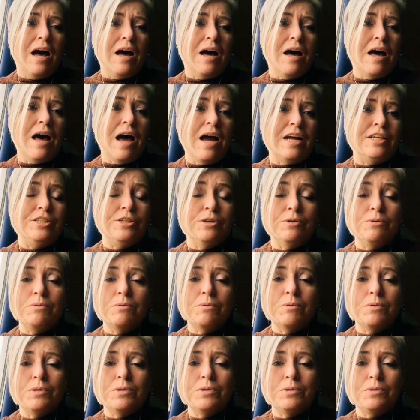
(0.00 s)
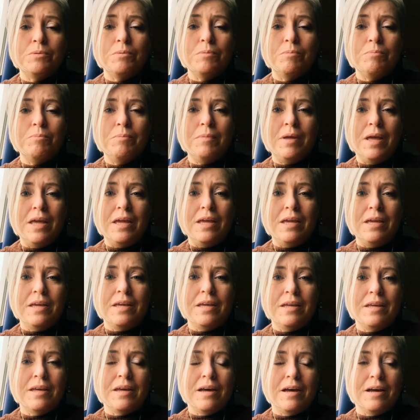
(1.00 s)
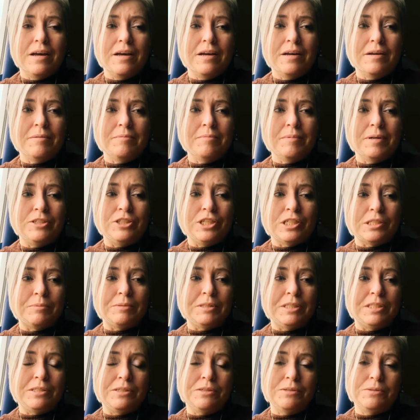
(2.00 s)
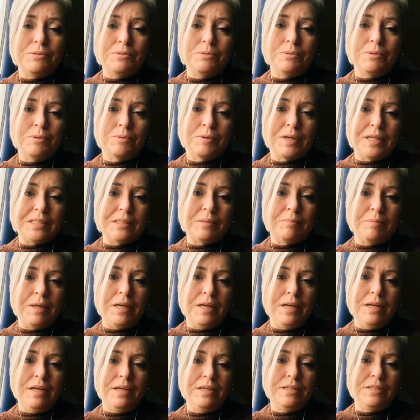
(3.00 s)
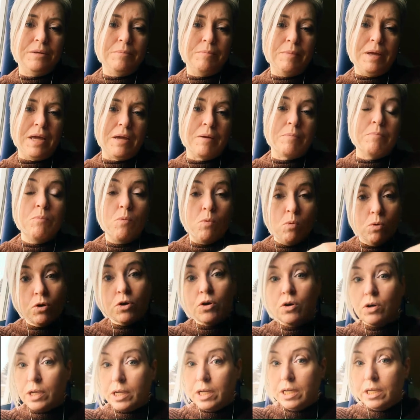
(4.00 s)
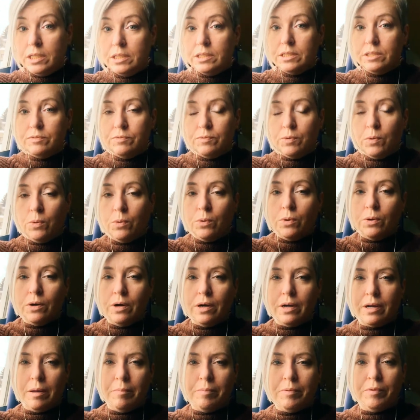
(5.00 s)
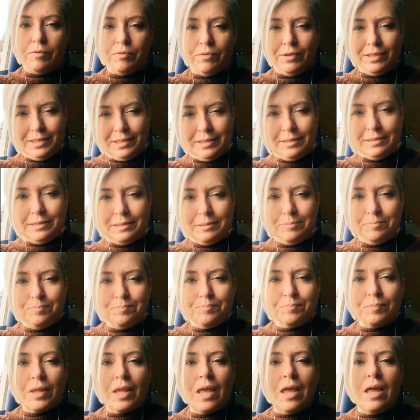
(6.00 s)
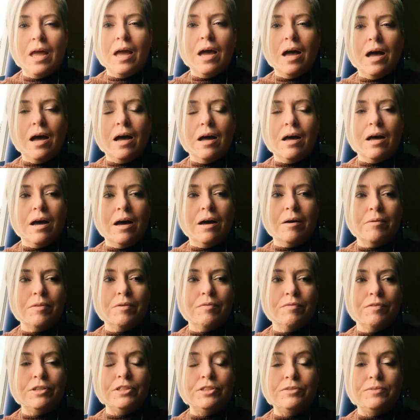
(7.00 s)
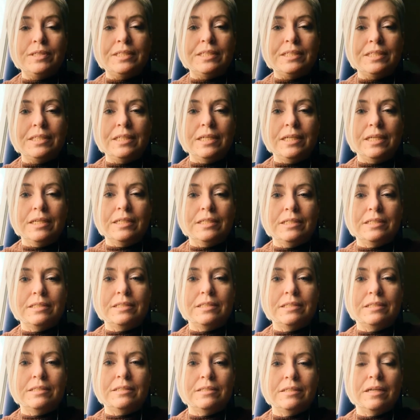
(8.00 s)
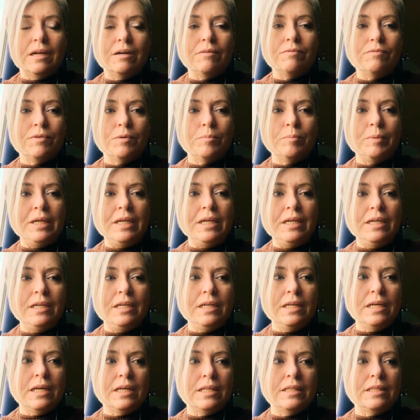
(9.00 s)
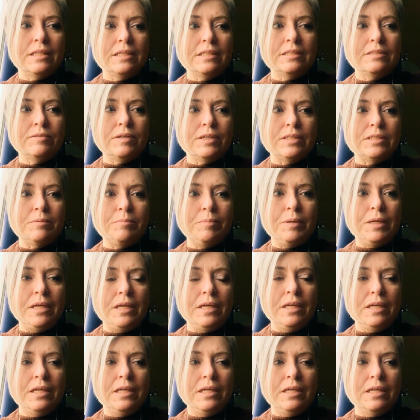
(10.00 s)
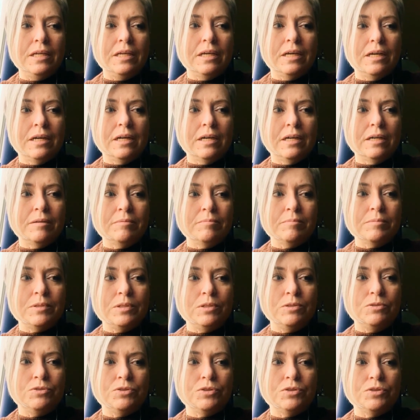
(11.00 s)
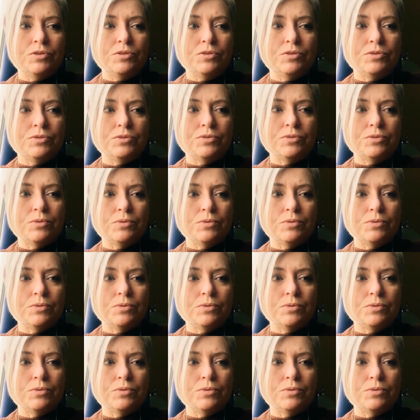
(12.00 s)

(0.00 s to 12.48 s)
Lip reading: I don't make adjustments to the recipe to make more cookies for a couple of reasons. The first reason is, for me, this recipe uses